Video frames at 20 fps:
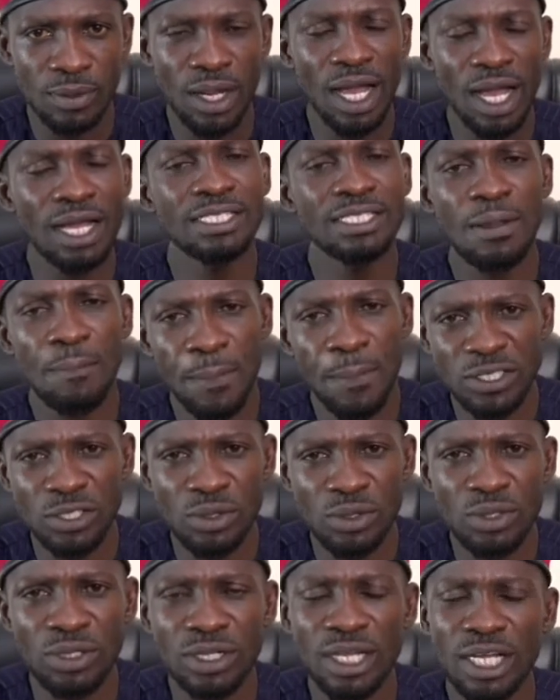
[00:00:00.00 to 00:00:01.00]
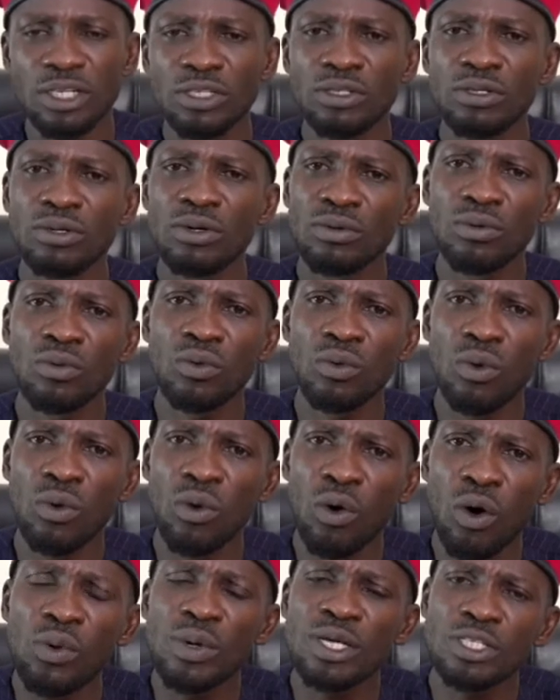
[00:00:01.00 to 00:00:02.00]
as a person that
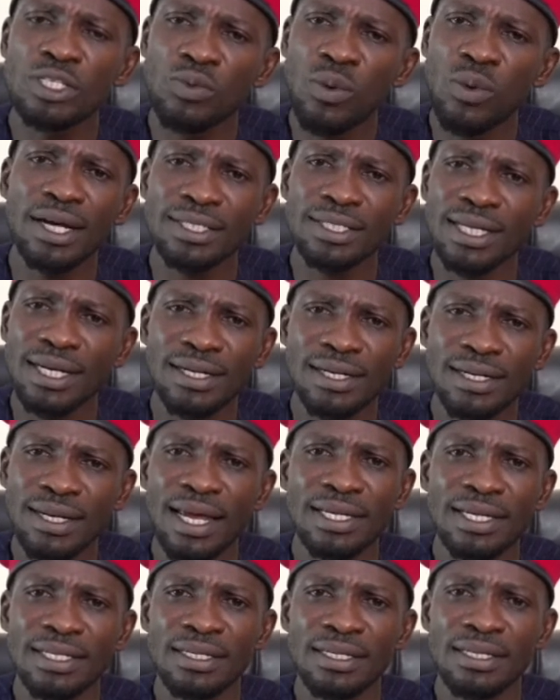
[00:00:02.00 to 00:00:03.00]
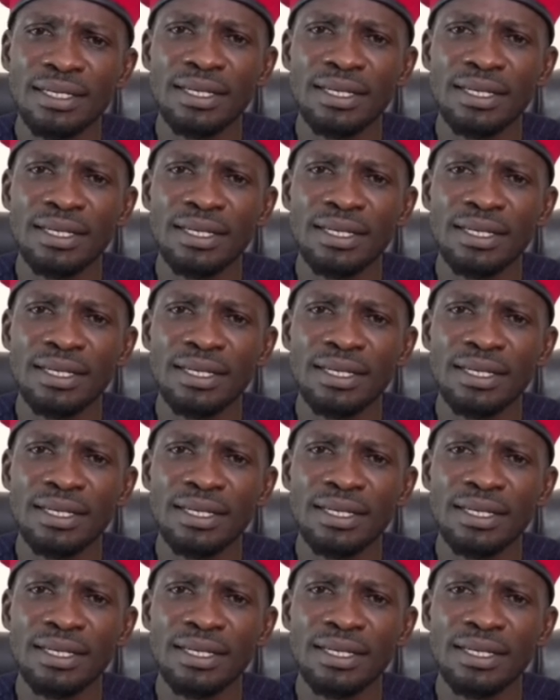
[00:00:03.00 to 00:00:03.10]
always worked at night,